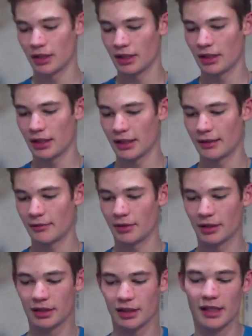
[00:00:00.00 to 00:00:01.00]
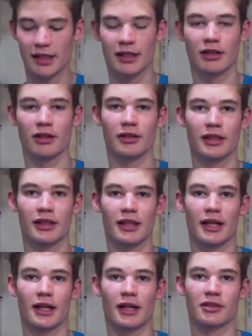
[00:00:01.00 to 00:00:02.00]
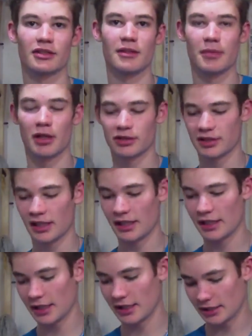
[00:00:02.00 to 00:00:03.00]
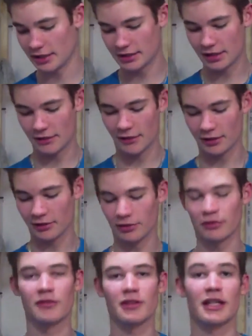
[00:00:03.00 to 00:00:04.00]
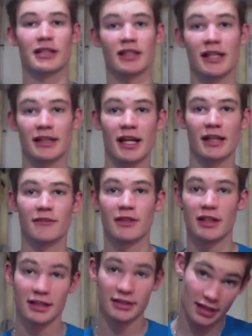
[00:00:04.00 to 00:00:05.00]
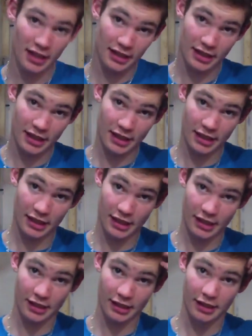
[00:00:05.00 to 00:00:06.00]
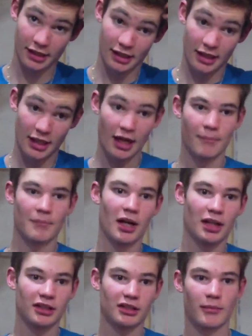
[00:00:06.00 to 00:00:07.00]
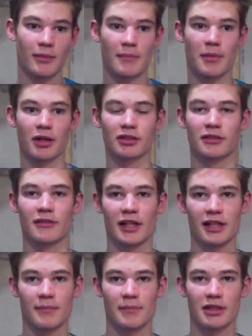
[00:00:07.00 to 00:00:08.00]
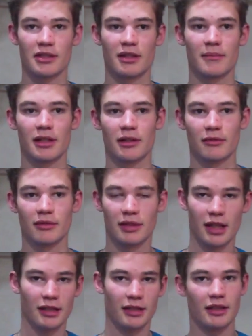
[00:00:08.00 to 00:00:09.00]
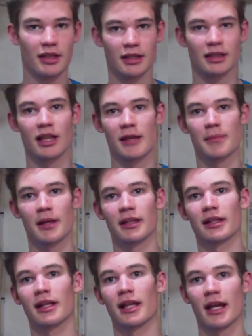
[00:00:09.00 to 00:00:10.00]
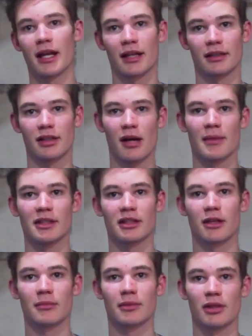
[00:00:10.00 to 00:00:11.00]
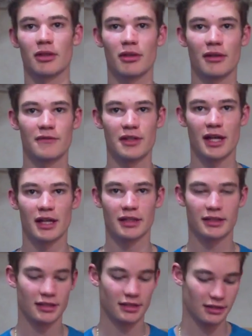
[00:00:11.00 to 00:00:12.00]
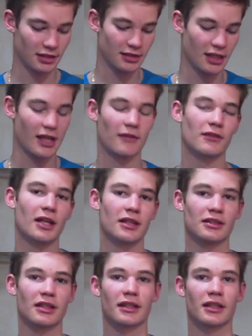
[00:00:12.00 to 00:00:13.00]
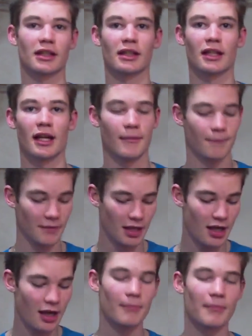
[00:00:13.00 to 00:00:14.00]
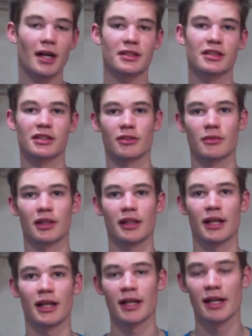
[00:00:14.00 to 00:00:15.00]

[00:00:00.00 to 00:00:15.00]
Uh, with like all the uh, RC parts that I get in and stuff. I don't know if you guys like that. If you guys like that I uh, unbox all my parts, if I get a big shipment in, then hit the like button and comment down below if you guys just say if you guys like the um, unboxings or whatnot.